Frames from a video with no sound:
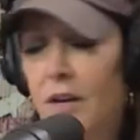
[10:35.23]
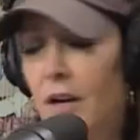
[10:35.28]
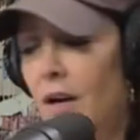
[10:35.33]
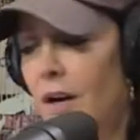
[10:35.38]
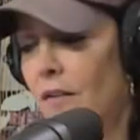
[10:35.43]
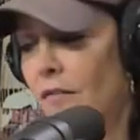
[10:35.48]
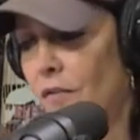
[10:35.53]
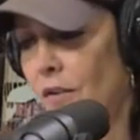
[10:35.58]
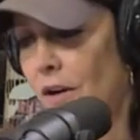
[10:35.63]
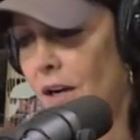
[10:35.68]
Oh,
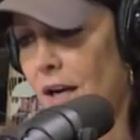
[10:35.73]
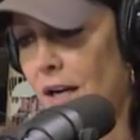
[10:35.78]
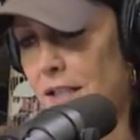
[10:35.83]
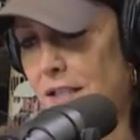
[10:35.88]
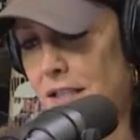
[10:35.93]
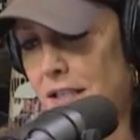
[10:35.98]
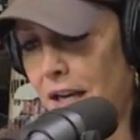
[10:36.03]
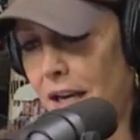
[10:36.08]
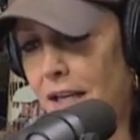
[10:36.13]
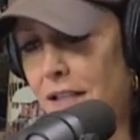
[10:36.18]
too? God's
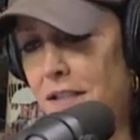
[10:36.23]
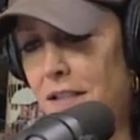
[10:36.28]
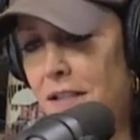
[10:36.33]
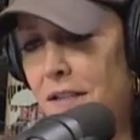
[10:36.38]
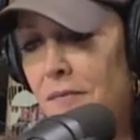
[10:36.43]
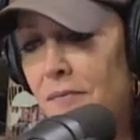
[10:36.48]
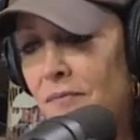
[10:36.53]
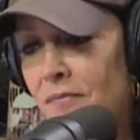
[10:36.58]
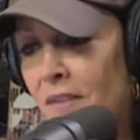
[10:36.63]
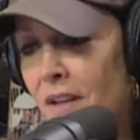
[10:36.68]

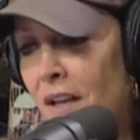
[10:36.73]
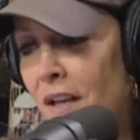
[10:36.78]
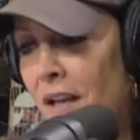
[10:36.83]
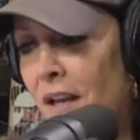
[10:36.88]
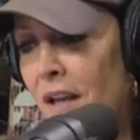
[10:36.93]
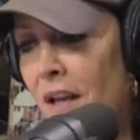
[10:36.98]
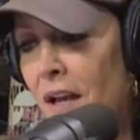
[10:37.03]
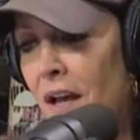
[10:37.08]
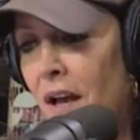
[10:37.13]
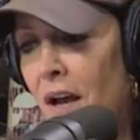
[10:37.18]
sake!
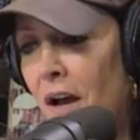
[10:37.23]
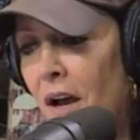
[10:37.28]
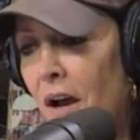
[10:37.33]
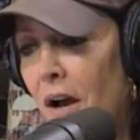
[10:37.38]
billion.